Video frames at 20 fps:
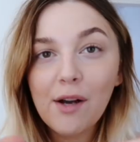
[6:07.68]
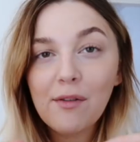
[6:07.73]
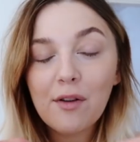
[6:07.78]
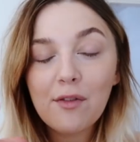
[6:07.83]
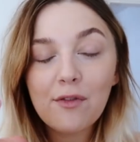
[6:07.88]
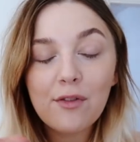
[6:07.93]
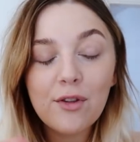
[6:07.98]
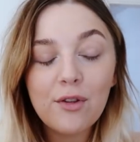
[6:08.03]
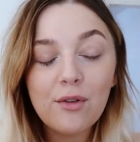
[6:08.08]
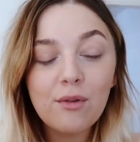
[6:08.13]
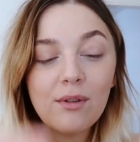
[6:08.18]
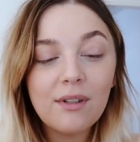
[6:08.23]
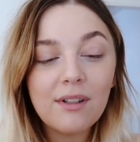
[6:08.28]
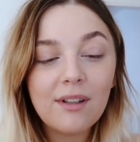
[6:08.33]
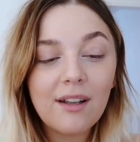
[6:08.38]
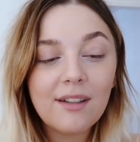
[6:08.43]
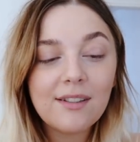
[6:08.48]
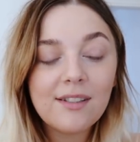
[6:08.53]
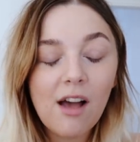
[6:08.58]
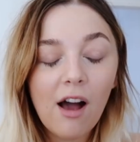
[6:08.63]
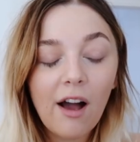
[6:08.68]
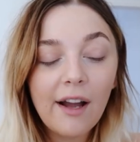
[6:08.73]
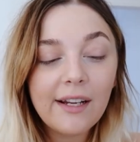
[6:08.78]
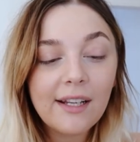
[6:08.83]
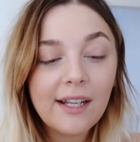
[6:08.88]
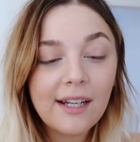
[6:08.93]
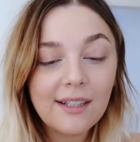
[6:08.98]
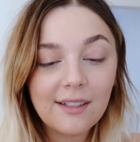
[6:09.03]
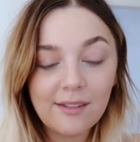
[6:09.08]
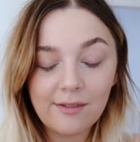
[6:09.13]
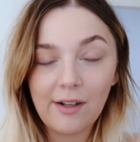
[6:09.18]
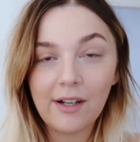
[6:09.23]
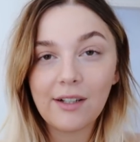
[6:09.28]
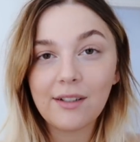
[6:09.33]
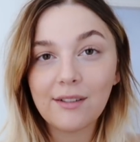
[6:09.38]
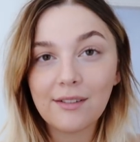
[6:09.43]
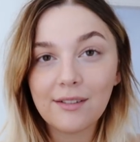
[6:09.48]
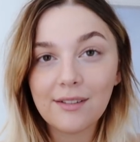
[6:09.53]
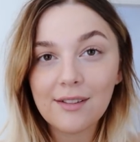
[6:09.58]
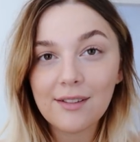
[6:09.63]
have a few tiny little
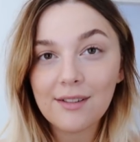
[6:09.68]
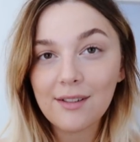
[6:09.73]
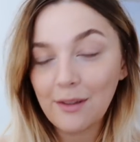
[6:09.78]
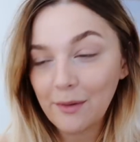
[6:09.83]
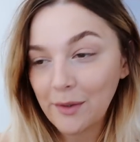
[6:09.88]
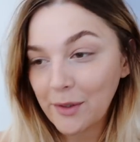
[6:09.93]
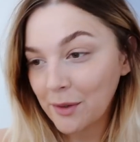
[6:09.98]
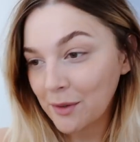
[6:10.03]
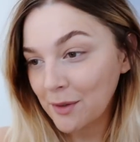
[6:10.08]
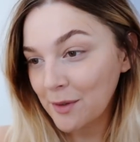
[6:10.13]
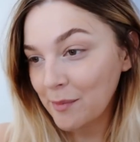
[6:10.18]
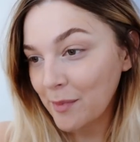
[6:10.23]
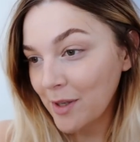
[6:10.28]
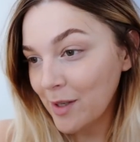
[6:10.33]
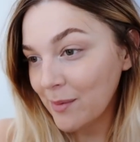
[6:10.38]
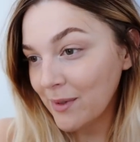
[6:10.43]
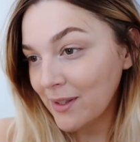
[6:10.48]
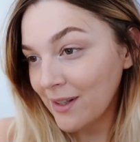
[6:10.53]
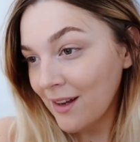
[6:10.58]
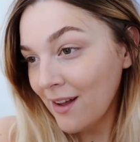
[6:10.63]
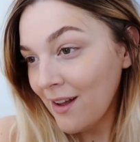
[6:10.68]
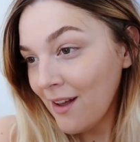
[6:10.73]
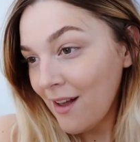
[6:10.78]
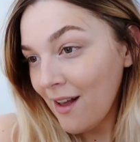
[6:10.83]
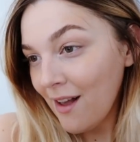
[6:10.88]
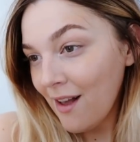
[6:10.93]
freckles going on at the moment.